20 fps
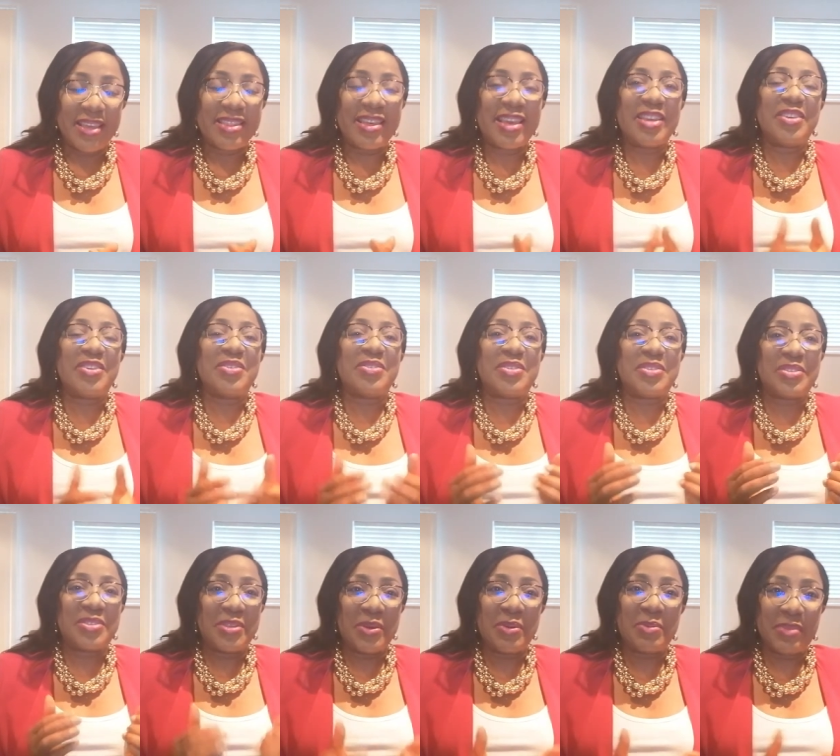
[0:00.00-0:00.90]
Thank you
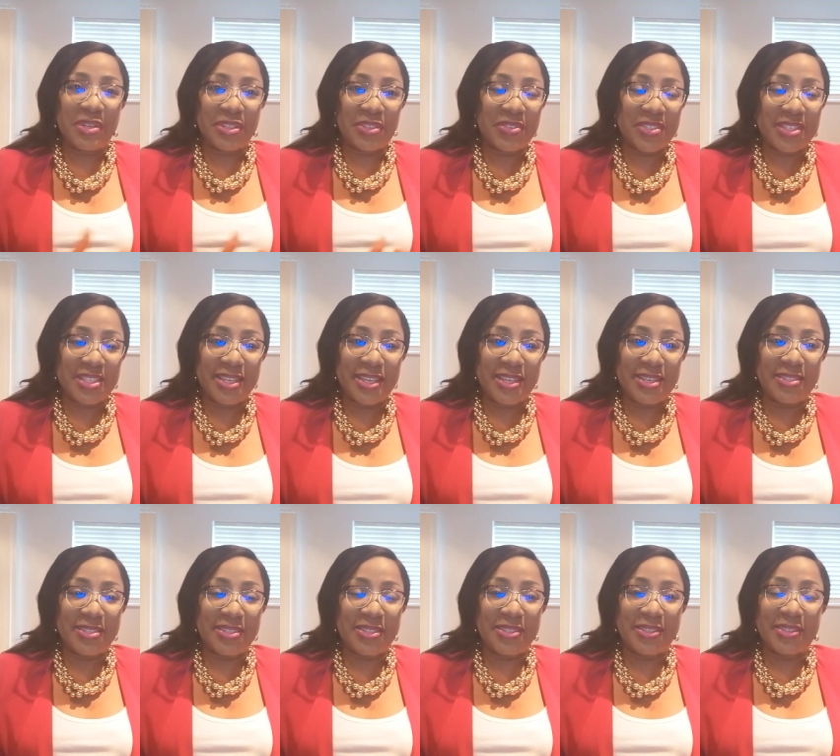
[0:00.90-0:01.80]
so much for
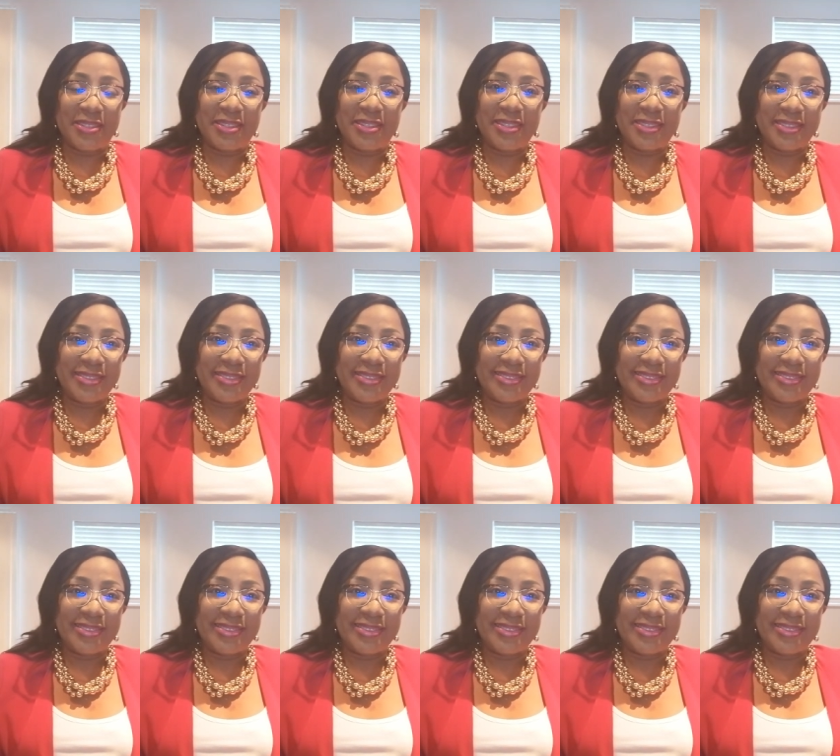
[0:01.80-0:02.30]
staying tuned.